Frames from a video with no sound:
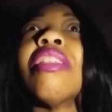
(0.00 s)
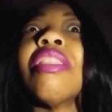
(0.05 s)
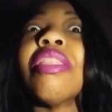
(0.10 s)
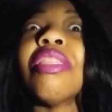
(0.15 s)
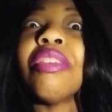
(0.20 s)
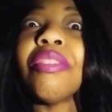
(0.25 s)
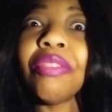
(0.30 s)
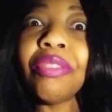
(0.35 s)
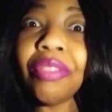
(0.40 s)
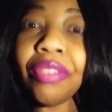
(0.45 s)

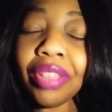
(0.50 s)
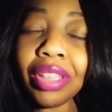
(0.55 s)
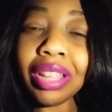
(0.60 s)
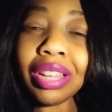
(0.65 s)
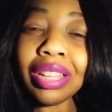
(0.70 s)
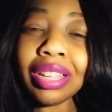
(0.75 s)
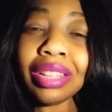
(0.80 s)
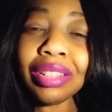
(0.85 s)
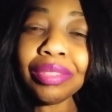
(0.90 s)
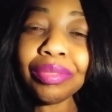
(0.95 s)
the
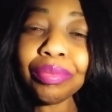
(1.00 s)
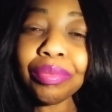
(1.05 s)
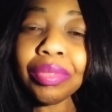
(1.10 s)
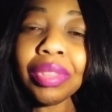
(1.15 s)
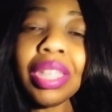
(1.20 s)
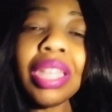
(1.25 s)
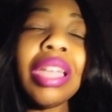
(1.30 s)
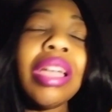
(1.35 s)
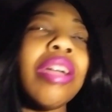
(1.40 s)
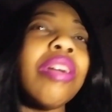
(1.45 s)
villain.
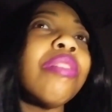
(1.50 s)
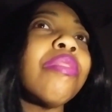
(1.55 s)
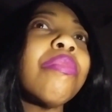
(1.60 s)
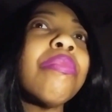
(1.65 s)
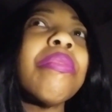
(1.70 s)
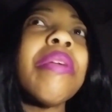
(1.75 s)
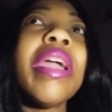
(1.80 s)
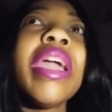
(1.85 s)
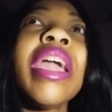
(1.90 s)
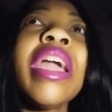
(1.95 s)

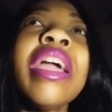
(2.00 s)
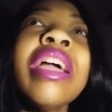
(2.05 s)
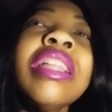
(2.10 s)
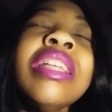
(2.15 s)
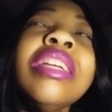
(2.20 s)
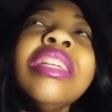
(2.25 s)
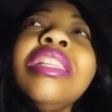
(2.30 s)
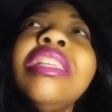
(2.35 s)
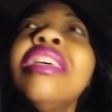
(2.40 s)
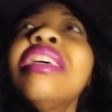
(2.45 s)

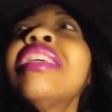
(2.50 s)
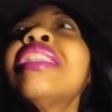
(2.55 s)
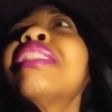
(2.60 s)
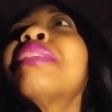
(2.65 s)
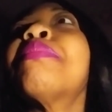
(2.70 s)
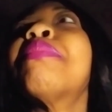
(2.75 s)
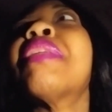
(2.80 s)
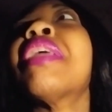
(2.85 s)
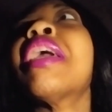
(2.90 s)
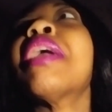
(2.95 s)
Rarely does
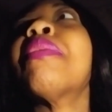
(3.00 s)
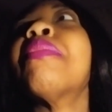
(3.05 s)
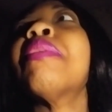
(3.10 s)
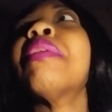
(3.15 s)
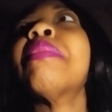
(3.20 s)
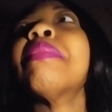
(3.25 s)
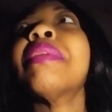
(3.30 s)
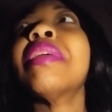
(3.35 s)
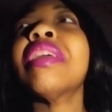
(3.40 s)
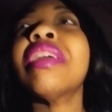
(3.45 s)
a black
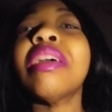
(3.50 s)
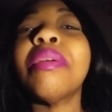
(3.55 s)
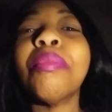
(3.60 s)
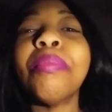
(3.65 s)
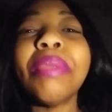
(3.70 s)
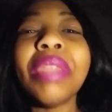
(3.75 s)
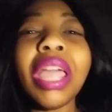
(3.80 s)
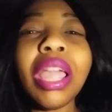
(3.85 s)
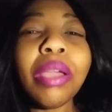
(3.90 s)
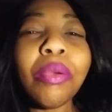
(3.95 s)

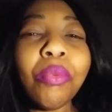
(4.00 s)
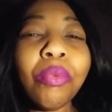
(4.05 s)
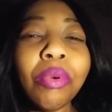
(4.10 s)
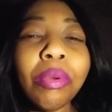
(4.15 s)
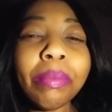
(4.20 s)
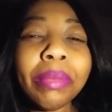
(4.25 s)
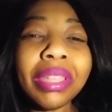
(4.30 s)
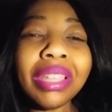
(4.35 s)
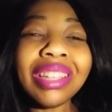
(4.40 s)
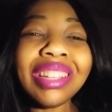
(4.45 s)

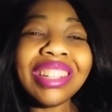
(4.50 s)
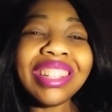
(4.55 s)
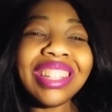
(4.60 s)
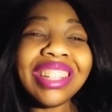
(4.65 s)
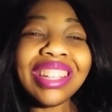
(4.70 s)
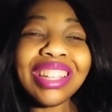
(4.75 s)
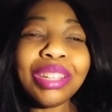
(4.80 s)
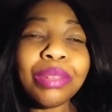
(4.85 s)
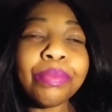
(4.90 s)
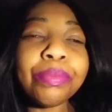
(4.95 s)
woman
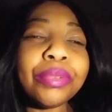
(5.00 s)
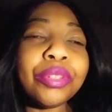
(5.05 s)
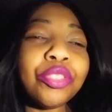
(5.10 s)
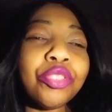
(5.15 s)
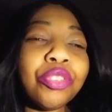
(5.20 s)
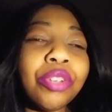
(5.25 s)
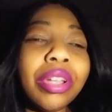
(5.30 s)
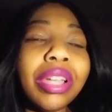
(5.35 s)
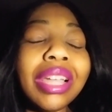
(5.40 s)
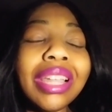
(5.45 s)
get
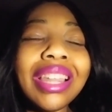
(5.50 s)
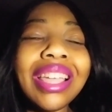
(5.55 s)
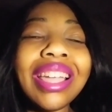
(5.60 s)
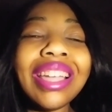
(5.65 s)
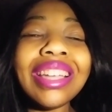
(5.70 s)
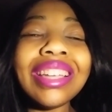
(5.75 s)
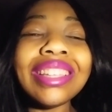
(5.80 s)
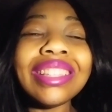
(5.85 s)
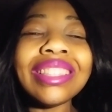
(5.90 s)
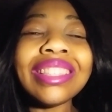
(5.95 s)
portrayed
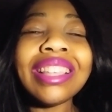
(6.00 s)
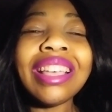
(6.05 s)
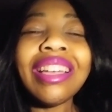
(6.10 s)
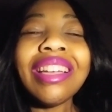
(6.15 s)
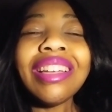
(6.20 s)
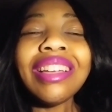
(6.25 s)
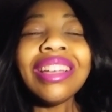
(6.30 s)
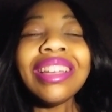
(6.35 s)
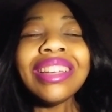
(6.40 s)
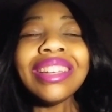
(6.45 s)
as
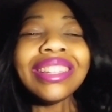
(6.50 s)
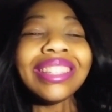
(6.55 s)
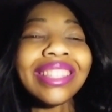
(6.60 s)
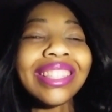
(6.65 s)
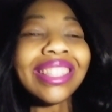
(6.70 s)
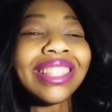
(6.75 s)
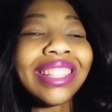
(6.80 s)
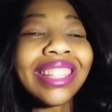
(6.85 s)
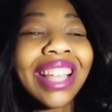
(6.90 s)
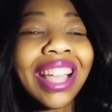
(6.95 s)

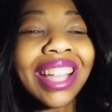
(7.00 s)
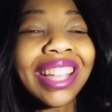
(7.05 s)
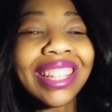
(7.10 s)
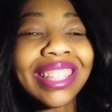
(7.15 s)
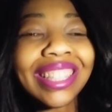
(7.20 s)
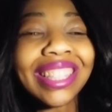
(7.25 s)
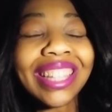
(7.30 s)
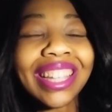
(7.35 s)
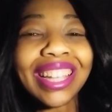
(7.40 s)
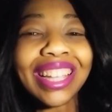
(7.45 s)

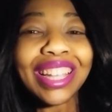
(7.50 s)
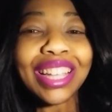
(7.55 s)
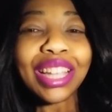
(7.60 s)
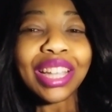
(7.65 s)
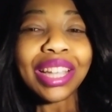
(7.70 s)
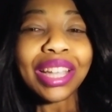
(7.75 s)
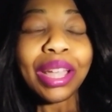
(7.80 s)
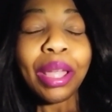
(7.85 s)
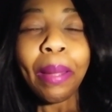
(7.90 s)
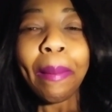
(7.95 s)
sexy,
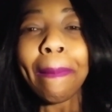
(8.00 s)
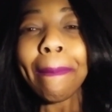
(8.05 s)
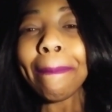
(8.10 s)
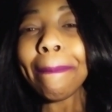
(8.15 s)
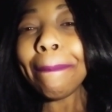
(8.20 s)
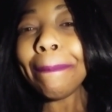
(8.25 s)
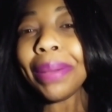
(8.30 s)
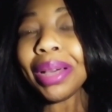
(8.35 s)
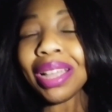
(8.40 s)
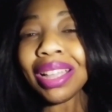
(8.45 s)

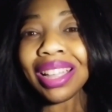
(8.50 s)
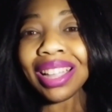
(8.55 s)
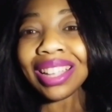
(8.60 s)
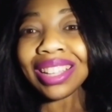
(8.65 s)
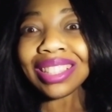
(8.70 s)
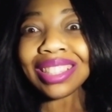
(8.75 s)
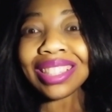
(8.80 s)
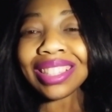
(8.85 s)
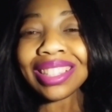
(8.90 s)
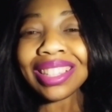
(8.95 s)

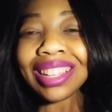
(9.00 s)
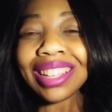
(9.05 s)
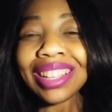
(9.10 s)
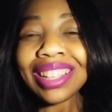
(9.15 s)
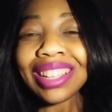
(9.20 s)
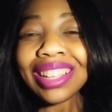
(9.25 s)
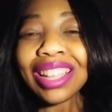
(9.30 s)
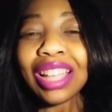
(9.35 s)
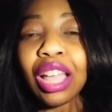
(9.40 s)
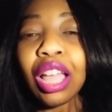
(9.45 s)
but
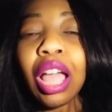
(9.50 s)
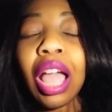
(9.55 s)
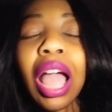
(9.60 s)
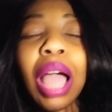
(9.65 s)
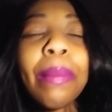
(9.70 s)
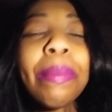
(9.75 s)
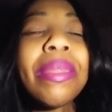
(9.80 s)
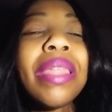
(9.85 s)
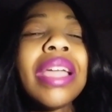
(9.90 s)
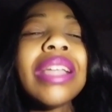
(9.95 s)

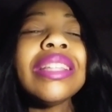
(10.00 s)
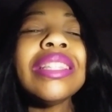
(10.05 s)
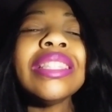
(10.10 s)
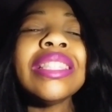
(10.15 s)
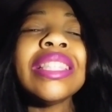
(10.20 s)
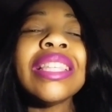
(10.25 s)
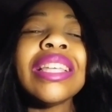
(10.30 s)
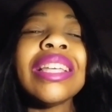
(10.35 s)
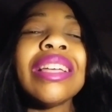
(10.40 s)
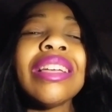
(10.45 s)
I like to
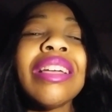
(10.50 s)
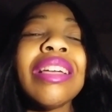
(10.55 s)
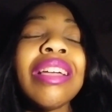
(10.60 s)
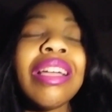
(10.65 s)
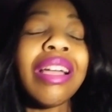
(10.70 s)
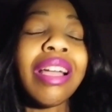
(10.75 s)
say